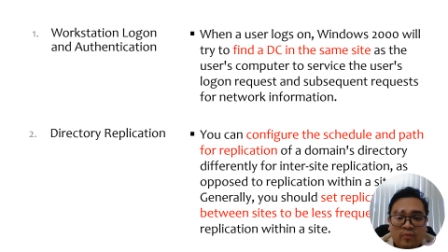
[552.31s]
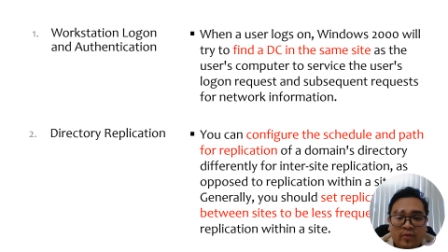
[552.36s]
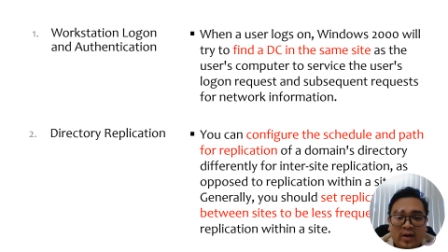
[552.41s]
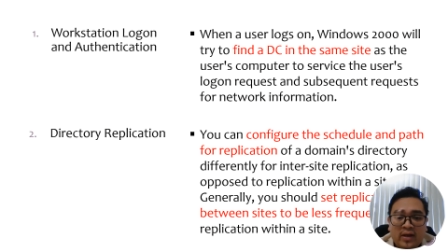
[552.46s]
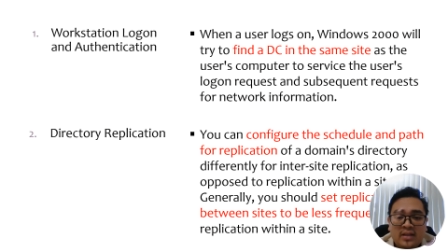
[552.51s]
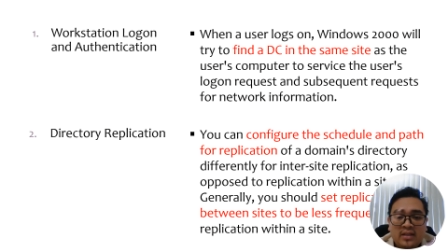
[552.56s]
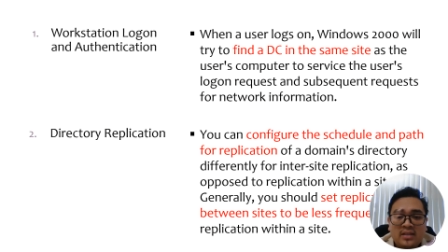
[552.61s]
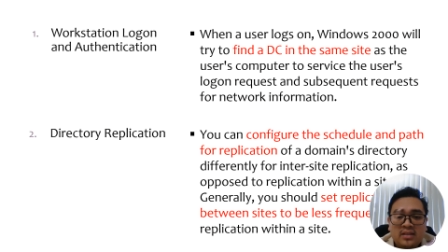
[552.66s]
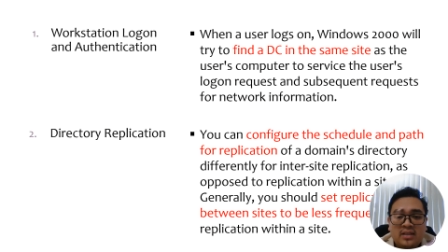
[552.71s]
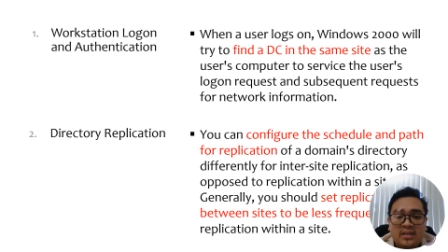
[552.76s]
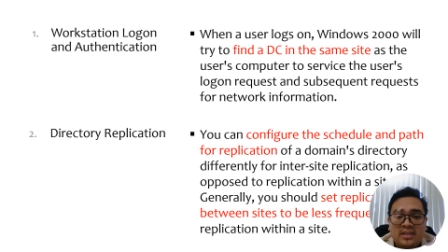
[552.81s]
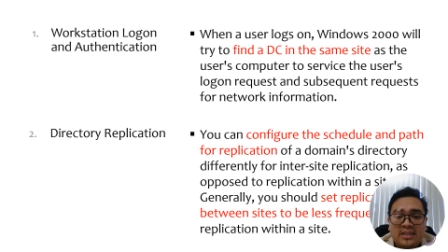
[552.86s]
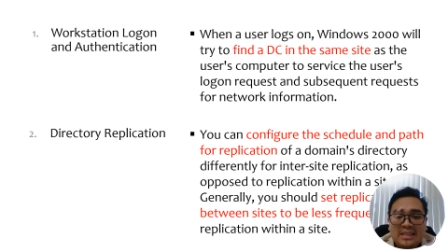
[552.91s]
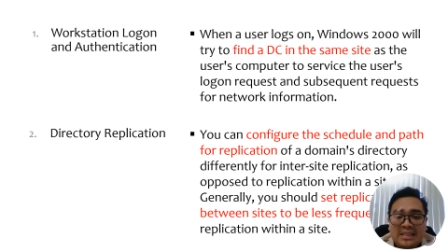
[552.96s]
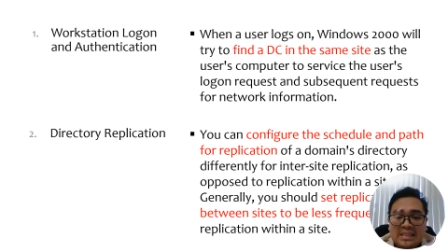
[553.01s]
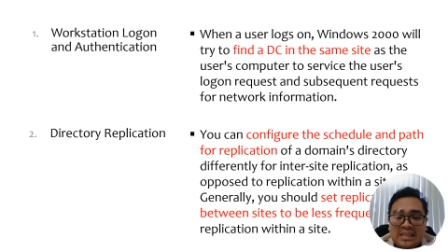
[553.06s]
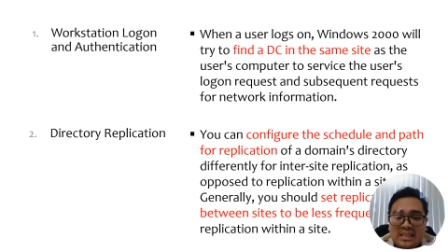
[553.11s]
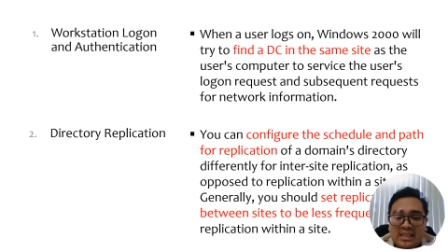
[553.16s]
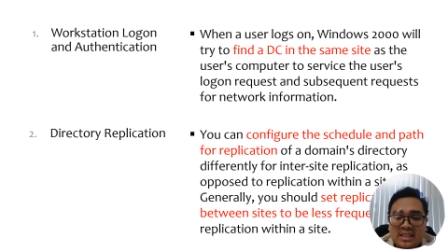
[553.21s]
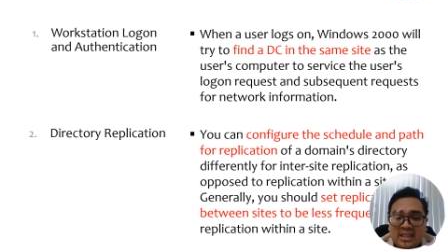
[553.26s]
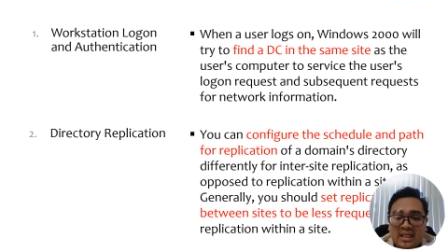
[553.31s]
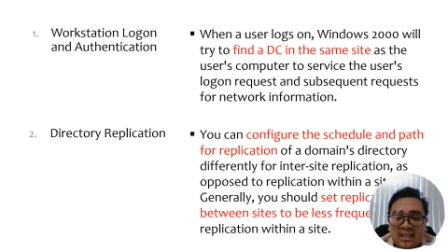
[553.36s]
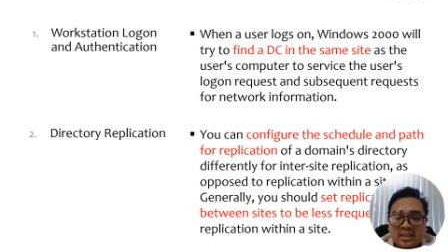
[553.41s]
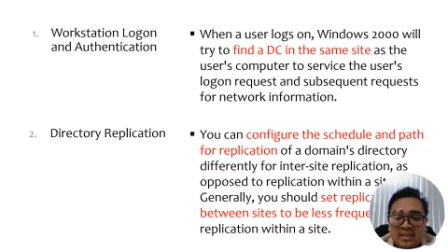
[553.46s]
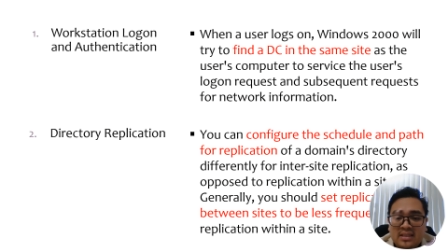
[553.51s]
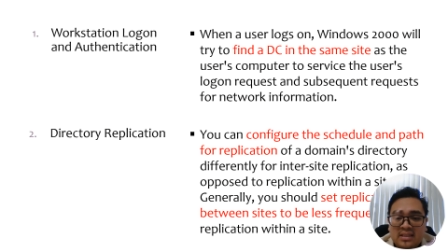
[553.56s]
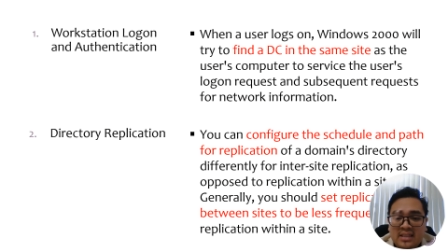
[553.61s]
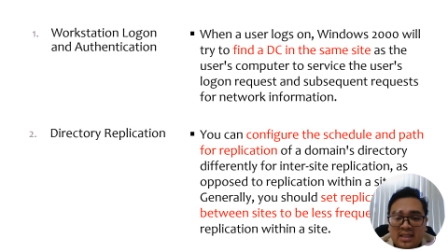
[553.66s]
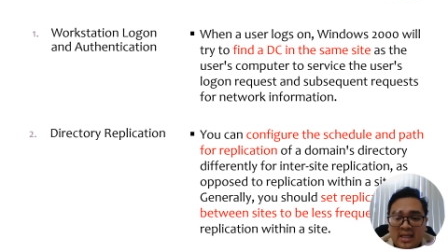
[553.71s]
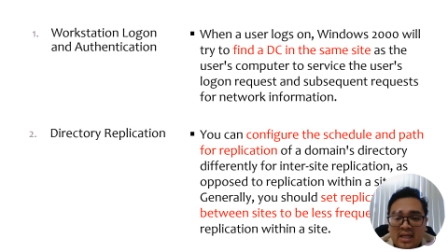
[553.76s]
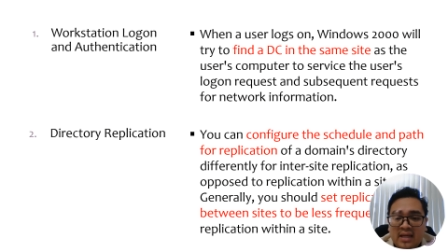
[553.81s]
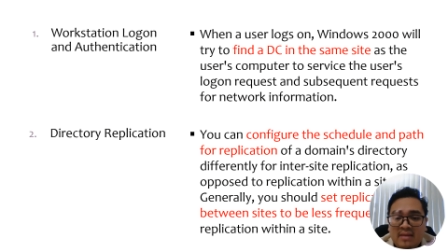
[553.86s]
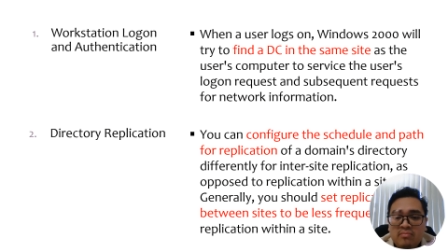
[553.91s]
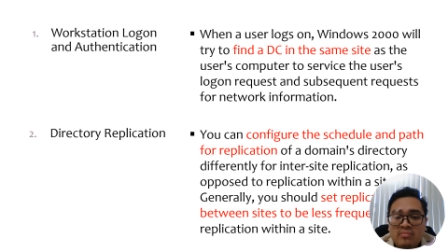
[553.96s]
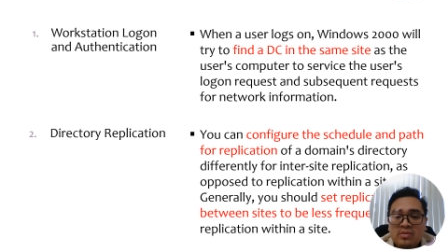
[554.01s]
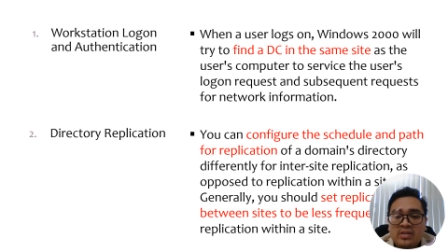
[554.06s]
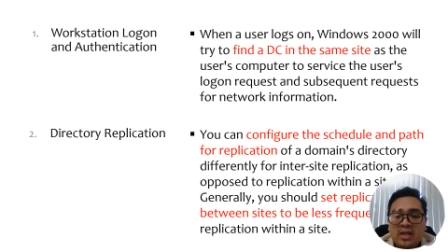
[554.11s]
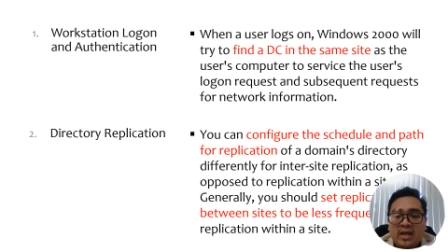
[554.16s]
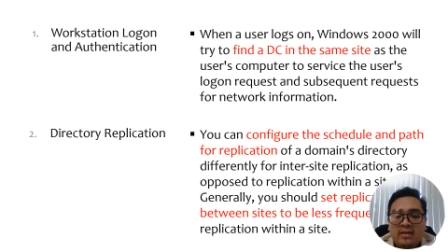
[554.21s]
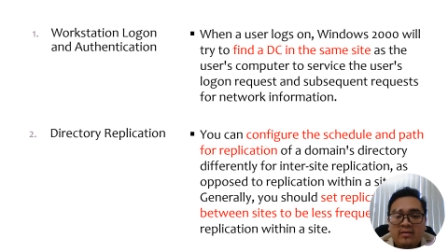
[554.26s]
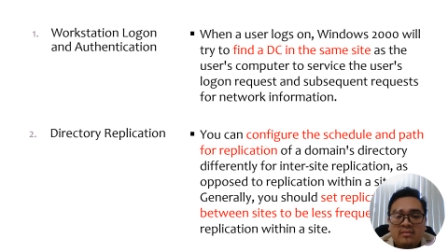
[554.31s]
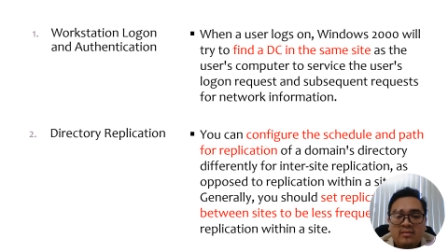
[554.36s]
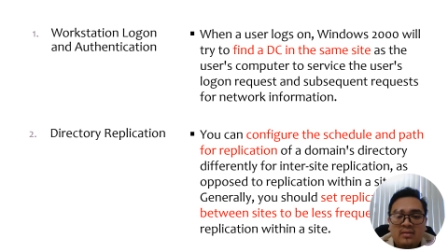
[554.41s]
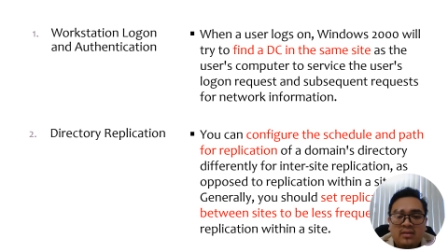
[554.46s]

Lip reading: find a DC in the same site